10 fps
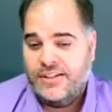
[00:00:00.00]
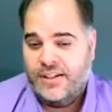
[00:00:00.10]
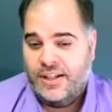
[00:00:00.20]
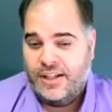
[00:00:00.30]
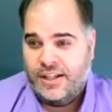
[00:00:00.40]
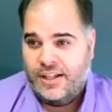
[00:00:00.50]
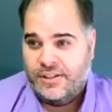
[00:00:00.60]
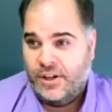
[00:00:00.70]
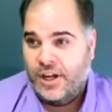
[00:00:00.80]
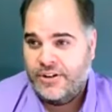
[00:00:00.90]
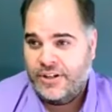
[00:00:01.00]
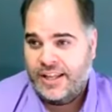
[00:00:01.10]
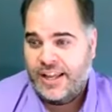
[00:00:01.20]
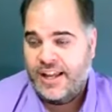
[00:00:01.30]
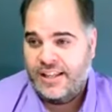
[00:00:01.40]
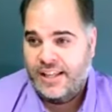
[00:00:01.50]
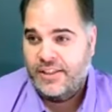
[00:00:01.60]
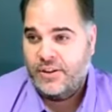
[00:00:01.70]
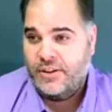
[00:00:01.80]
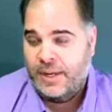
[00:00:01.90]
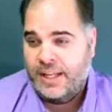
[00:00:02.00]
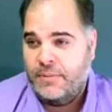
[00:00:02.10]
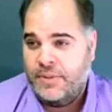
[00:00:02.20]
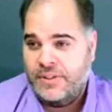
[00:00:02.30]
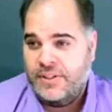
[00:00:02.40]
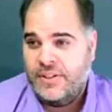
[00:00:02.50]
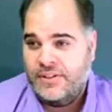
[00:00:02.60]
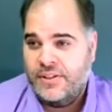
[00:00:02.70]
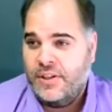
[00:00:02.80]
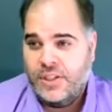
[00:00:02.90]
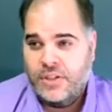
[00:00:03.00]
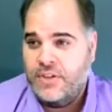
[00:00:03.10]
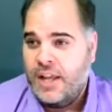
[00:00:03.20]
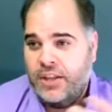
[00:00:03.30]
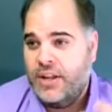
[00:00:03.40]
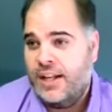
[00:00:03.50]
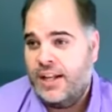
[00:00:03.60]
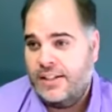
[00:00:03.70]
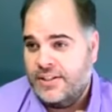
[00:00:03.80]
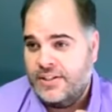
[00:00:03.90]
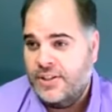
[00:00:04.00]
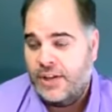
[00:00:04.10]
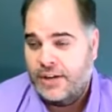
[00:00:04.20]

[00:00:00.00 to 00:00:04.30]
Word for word: a dog or a cat in their painting business, you gotta let us know.